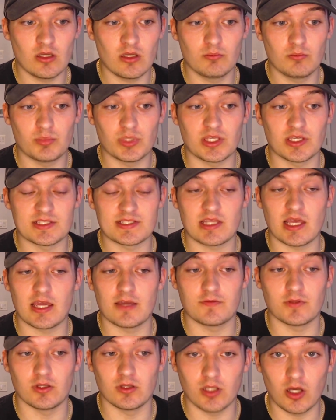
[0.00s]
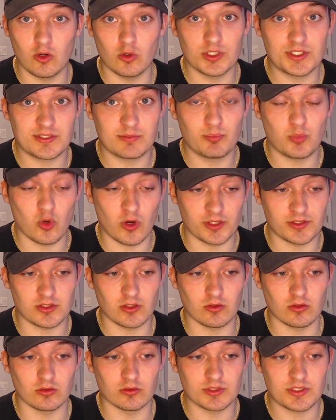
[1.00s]
because they have the lowest point
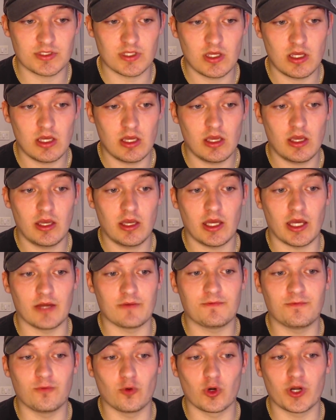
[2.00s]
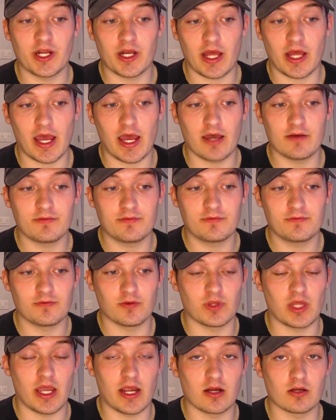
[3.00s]
totals at 40.5 for
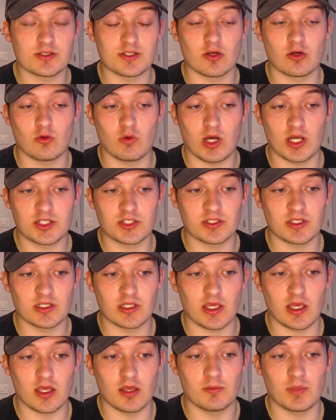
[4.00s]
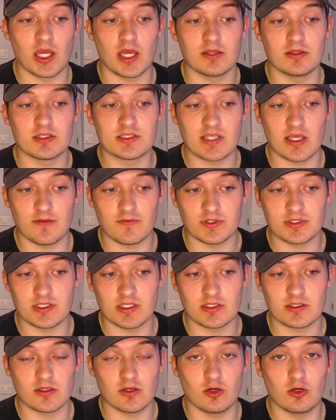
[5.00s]
the Arizona-Washington game and the San
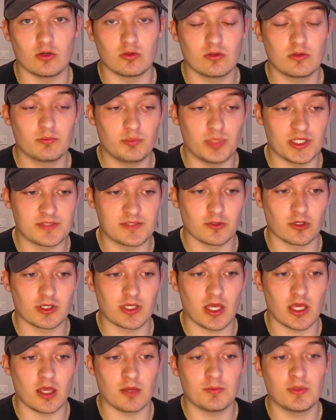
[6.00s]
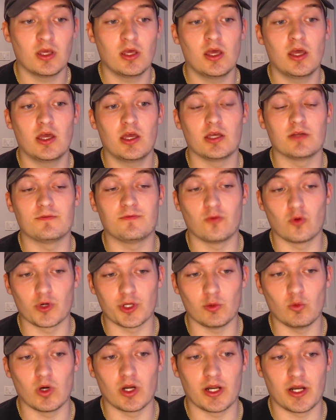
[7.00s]
Francisco-Pittsburgh game, and
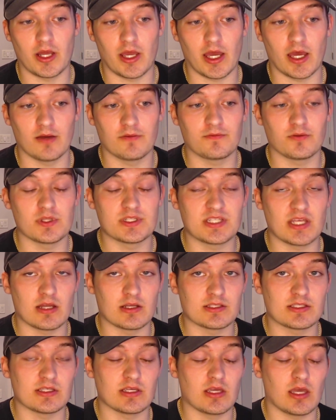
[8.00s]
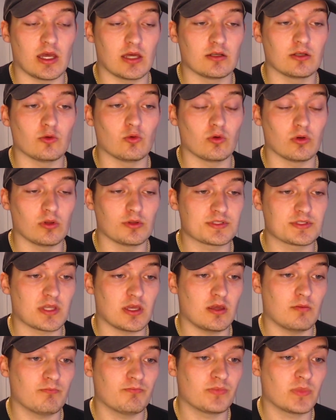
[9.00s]
41.5 for the Tennessee at New Orleans
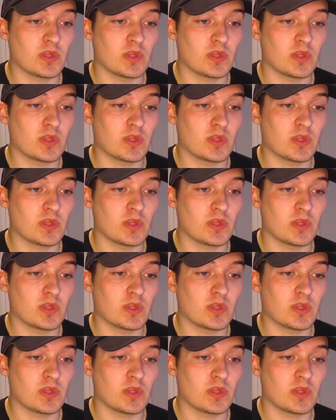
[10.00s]
game.